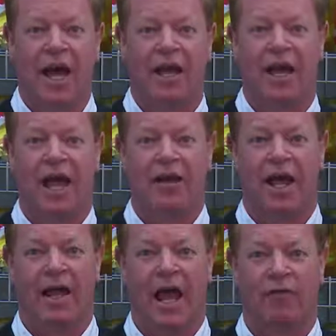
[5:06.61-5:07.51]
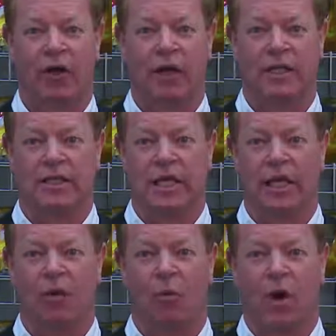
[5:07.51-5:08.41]
and have a look and
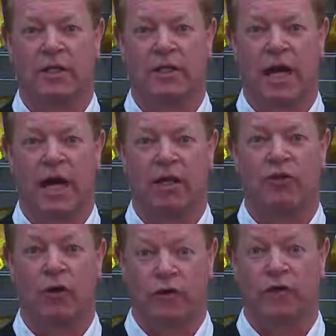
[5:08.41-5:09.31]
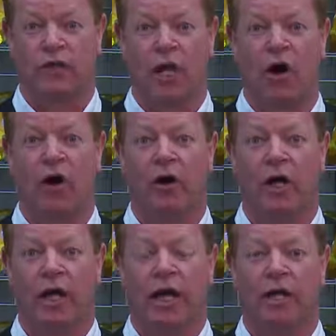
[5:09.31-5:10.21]
see what toxins there are
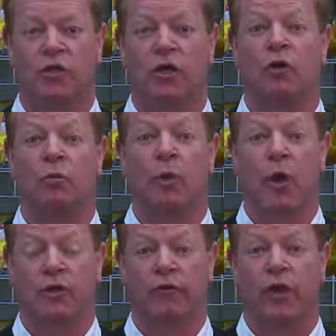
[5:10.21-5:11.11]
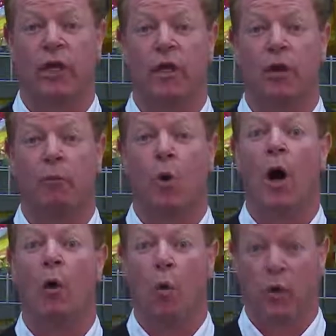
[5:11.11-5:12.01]
in certain parts of the
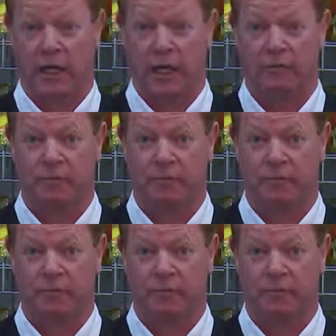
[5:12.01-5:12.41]
bore water.